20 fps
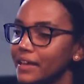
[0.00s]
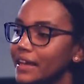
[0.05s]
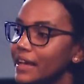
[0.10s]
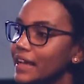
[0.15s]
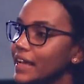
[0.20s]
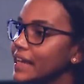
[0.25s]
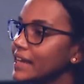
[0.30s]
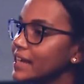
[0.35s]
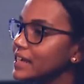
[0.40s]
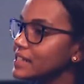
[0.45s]

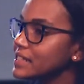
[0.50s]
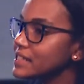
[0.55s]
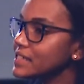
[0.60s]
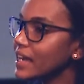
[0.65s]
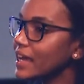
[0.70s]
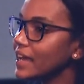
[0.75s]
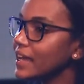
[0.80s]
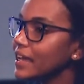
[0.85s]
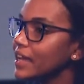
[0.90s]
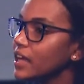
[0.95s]
He didn't
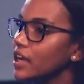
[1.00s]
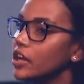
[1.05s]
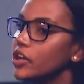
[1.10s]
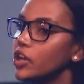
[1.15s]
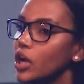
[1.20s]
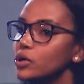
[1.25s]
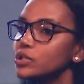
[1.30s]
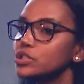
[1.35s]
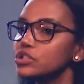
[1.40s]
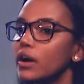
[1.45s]
say,
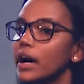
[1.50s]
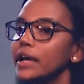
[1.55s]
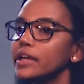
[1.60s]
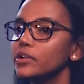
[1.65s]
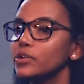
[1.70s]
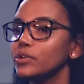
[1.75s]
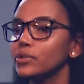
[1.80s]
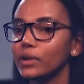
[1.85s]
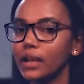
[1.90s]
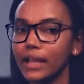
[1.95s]
no, try a
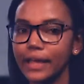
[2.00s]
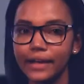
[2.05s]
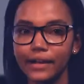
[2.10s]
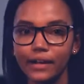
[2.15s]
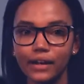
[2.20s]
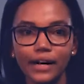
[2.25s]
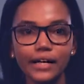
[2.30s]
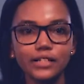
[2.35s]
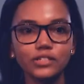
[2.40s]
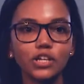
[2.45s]
new lake.
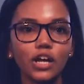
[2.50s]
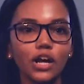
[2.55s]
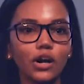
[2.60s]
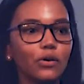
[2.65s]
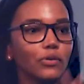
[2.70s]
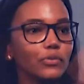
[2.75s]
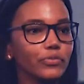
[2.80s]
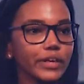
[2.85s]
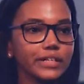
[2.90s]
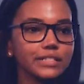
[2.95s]
Let's
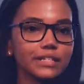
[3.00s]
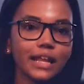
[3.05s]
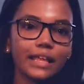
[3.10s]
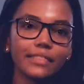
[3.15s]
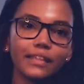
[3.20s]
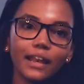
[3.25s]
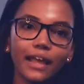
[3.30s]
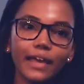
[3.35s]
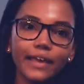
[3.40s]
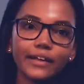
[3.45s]
go. There's
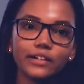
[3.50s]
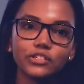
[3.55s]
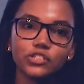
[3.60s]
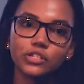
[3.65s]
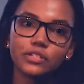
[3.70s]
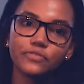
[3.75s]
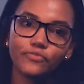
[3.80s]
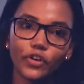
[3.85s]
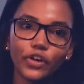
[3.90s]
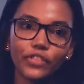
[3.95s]
another lake
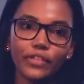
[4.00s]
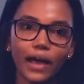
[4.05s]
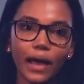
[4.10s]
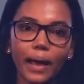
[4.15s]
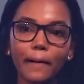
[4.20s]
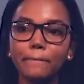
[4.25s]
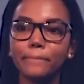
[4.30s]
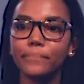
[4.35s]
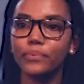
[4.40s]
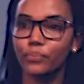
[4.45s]
just further
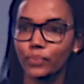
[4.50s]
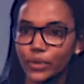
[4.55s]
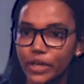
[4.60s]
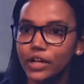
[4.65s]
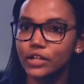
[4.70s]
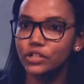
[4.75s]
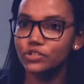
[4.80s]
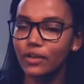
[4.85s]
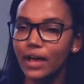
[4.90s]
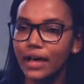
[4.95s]
up. We're
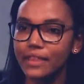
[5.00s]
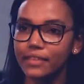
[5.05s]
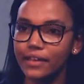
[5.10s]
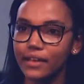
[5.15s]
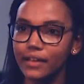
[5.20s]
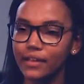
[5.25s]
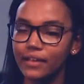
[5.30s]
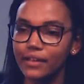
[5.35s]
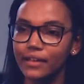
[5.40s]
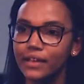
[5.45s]
going to try there.